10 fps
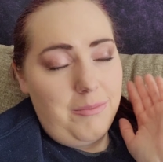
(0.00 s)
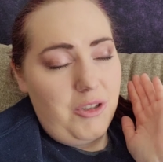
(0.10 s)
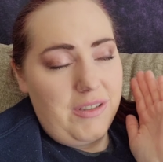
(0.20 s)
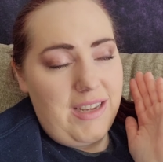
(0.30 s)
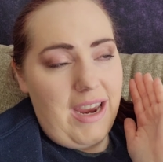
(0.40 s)
I'm
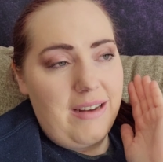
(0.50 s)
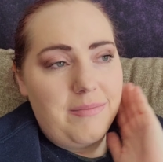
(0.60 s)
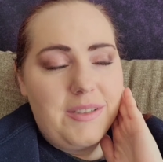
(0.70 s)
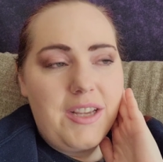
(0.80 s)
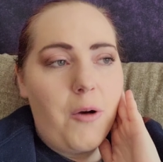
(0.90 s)
just saying.
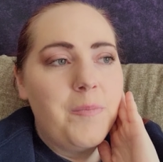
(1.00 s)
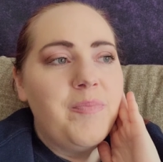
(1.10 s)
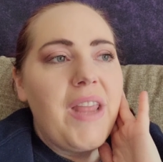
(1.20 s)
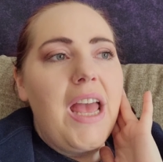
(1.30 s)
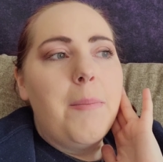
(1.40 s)
So,
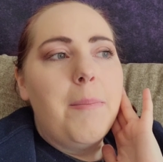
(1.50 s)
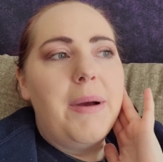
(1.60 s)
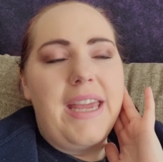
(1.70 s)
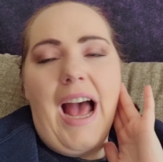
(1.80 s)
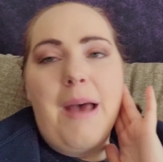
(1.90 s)

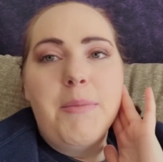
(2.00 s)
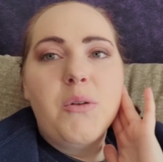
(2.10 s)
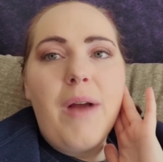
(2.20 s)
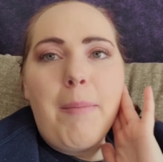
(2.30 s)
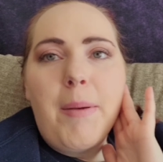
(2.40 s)
but yeah, I'm going to
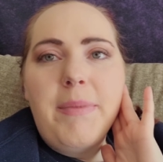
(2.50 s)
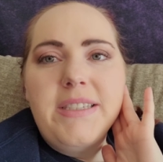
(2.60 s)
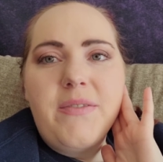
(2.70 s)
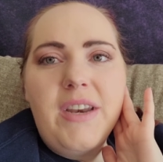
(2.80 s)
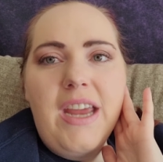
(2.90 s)
wrap up
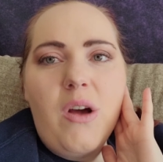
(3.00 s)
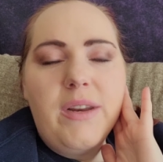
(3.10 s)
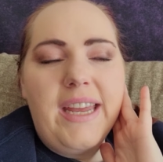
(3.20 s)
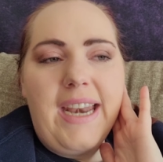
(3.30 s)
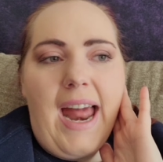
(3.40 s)
this video to
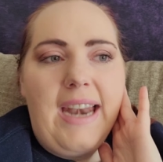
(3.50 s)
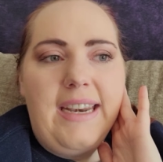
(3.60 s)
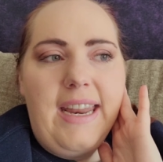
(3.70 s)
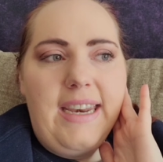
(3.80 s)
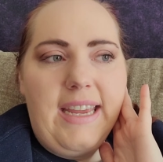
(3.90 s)
get it
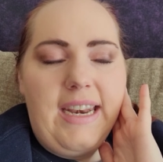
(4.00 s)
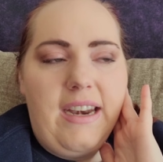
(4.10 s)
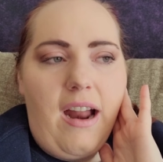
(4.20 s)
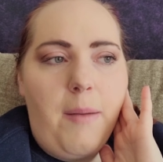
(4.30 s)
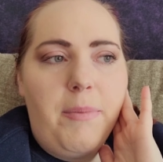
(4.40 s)
edited and get
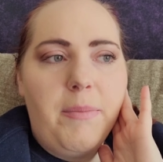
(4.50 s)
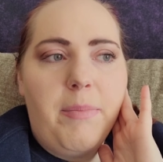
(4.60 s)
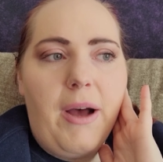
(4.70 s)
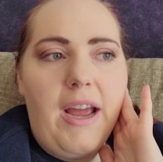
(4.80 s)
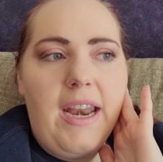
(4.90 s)
it up.
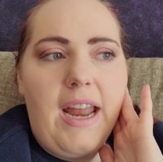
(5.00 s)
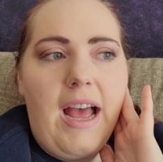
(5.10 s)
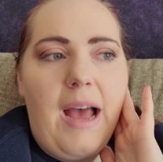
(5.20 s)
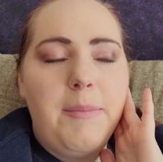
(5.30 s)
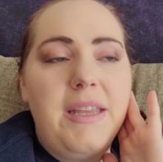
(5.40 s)
But
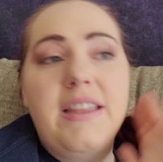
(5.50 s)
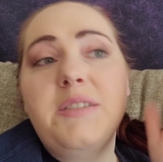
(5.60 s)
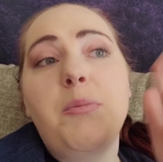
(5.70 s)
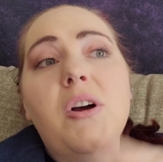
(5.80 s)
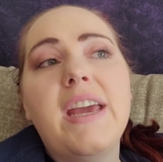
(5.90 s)
I mean,
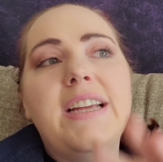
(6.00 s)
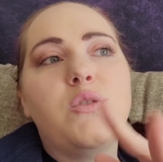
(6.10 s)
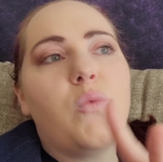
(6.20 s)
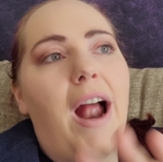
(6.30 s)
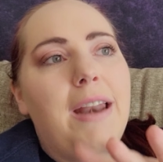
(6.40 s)
this book,
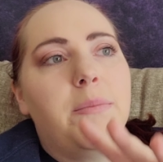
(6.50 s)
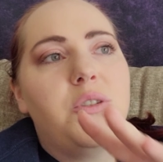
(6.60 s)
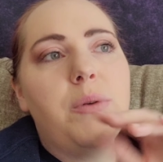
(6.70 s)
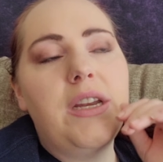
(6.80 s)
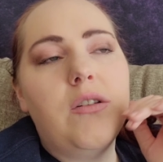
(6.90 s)
it's riding
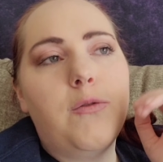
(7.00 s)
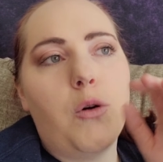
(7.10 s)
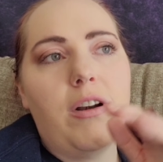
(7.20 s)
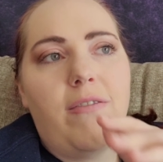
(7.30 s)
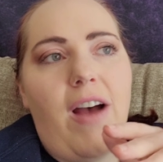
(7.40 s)
between a
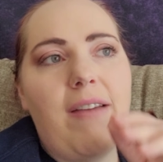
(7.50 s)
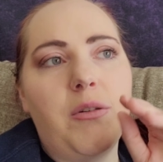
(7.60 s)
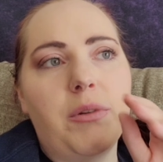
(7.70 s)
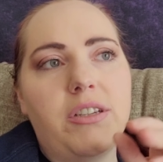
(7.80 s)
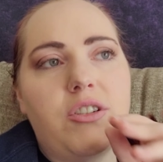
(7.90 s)
four and a five. It
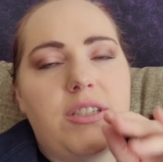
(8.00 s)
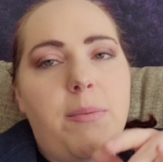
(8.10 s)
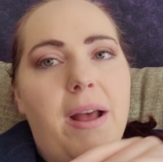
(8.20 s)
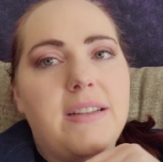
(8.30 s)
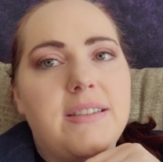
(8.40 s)
really just
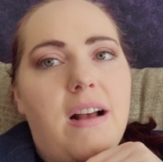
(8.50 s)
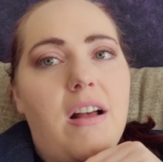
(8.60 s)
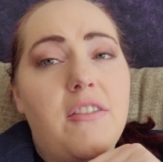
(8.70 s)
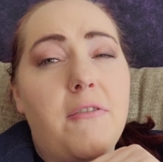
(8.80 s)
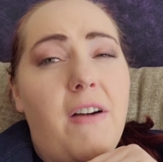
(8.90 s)
depends
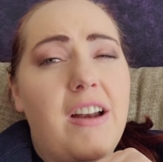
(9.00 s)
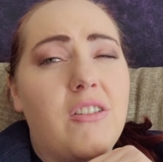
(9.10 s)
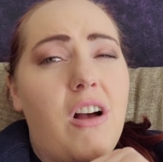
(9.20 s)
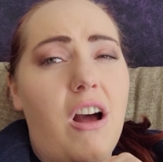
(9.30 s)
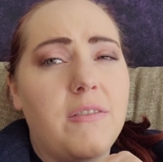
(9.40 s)
on the
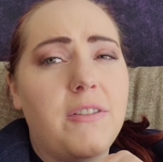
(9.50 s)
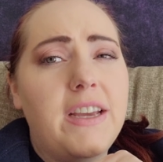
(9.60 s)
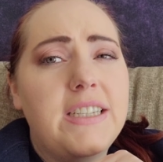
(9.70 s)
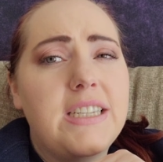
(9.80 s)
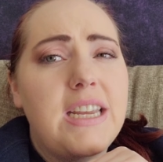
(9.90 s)
final
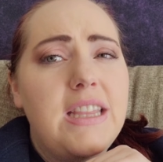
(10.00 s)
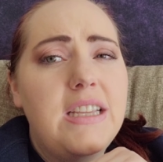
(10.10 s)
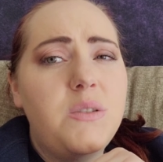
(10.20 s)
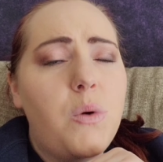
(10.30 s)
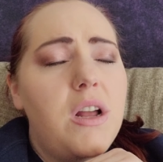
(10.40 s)
conflict in
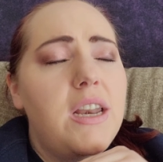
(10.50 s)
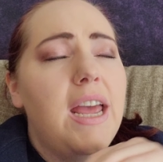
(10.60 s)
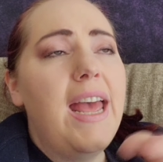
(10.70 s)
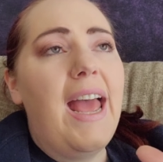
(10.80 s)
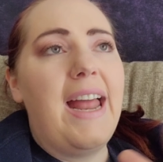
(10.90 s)
this one
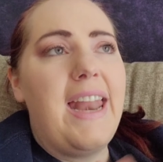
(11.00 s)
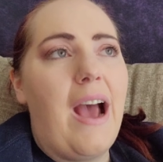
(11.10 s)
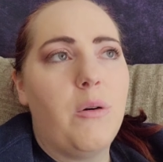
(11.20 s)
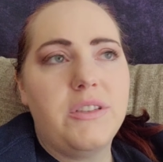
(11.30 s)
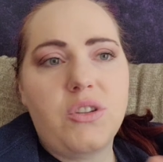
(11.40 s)
and
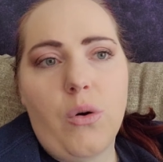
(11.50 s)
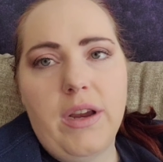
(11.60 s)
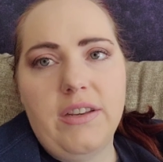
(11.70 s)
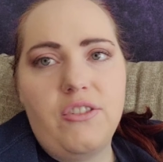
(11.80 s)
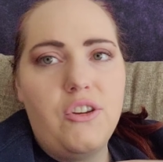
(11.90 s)
how it's
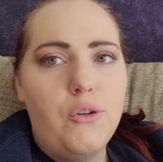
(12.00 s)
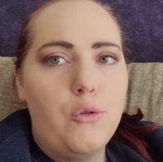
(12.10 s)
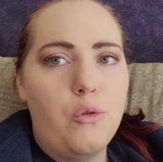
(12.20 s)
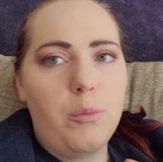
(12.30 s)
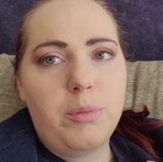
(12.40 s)
going
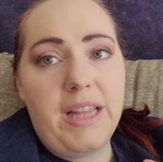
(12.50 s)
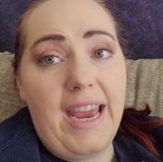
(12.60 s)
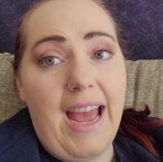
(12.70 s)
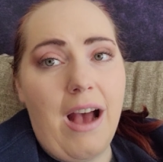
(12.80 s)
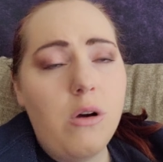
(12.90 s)
to
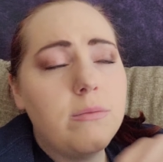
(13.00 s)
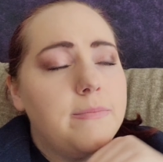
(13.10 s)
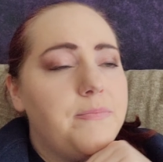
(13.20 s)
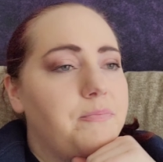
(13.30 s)
play out.